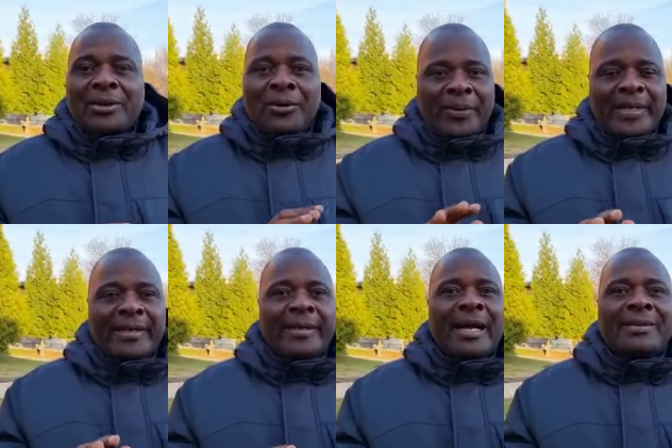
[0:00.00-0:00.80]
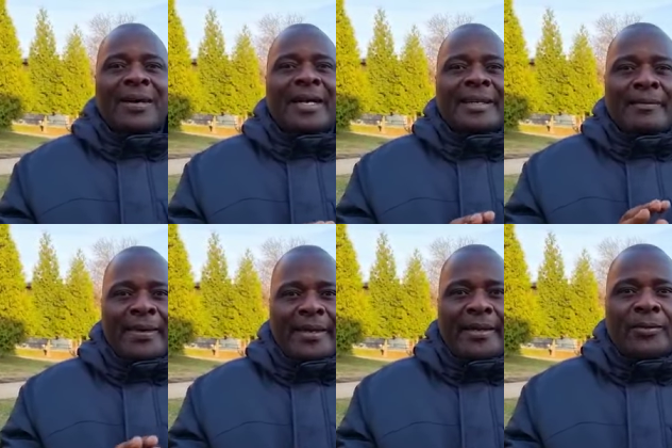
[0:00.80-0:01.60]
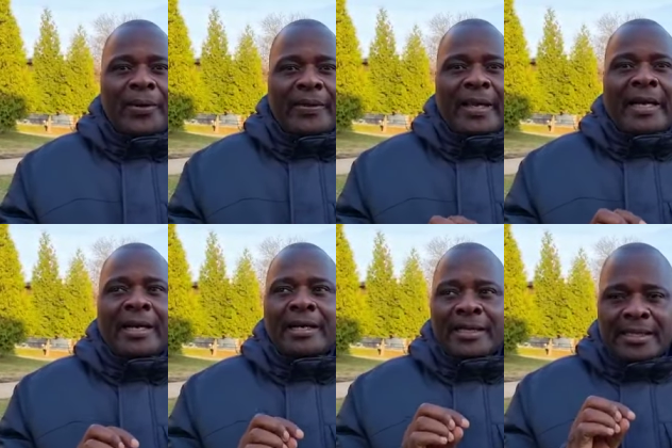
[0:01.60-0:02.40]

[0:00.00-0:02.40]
Already, I've had a meeting with the